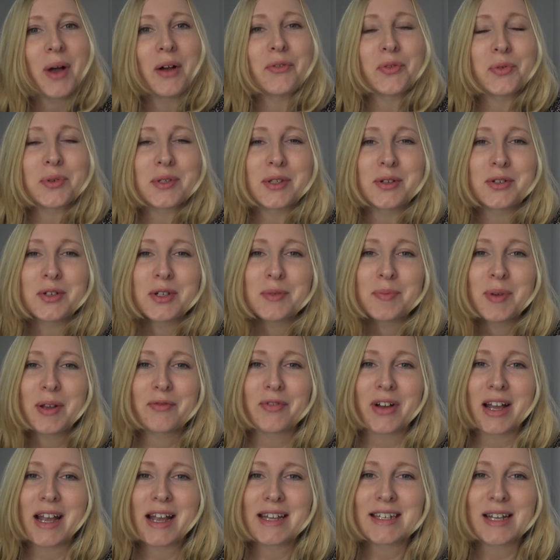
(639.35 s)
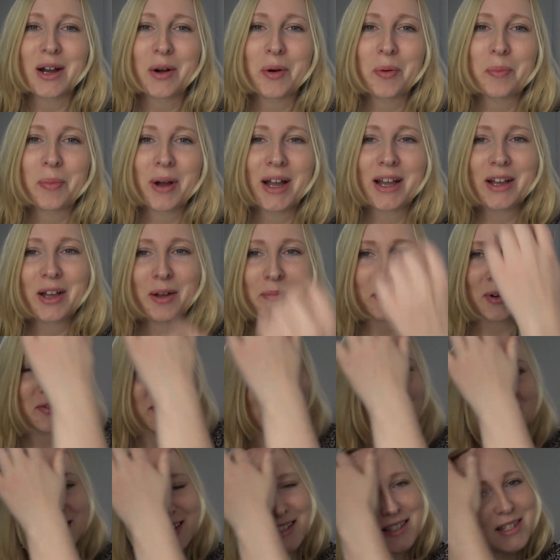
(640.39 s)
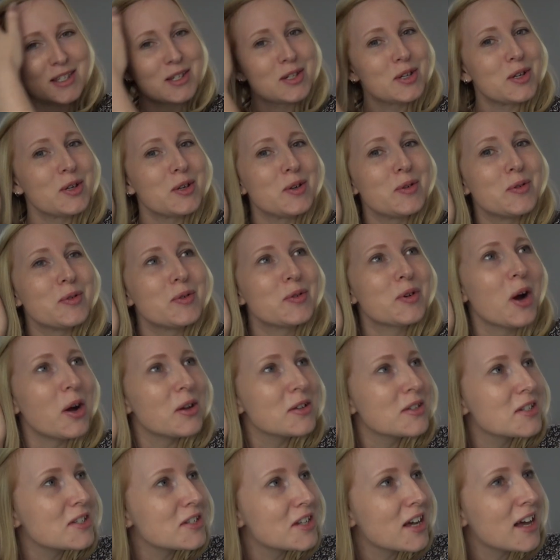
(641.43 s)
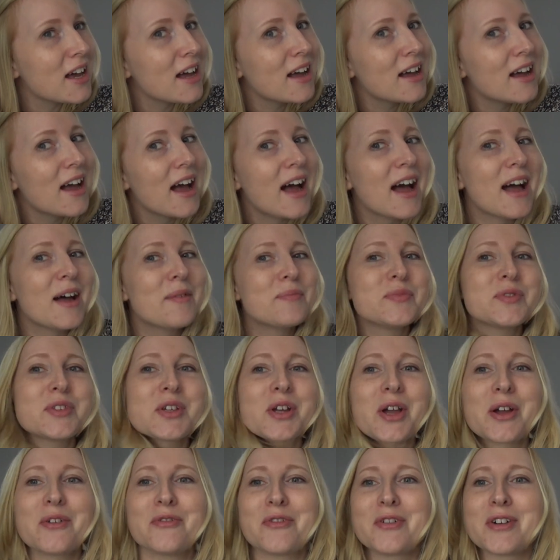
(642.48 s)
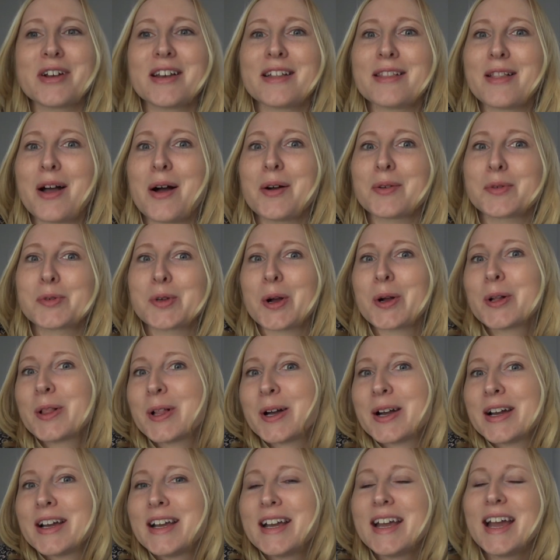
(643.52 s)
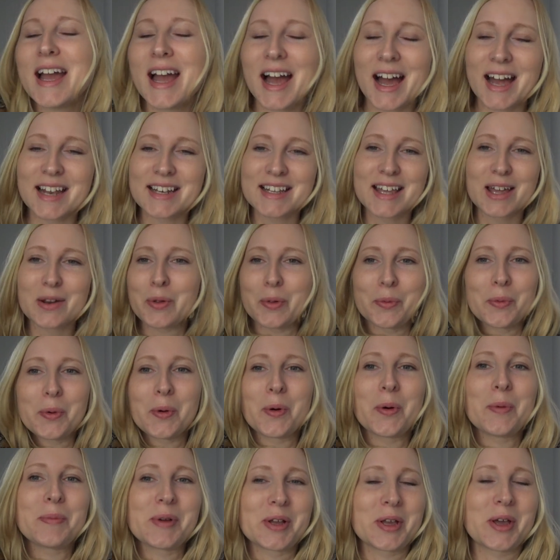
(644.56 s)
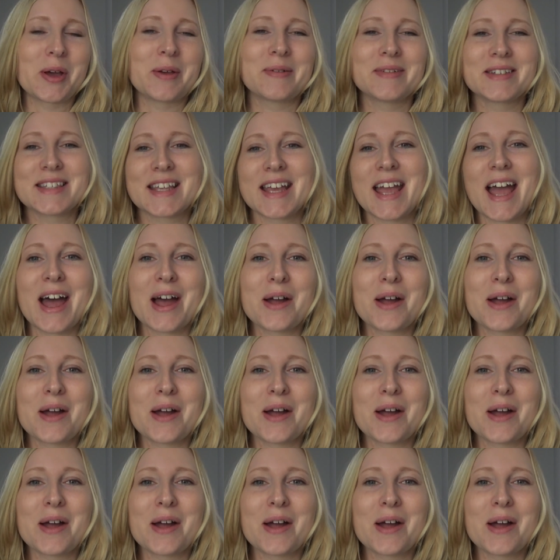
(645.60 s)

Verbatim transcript: I've also just been invited out by a couple of friends to Costa um, to go for a little hot chocolate and get all warm and cosy.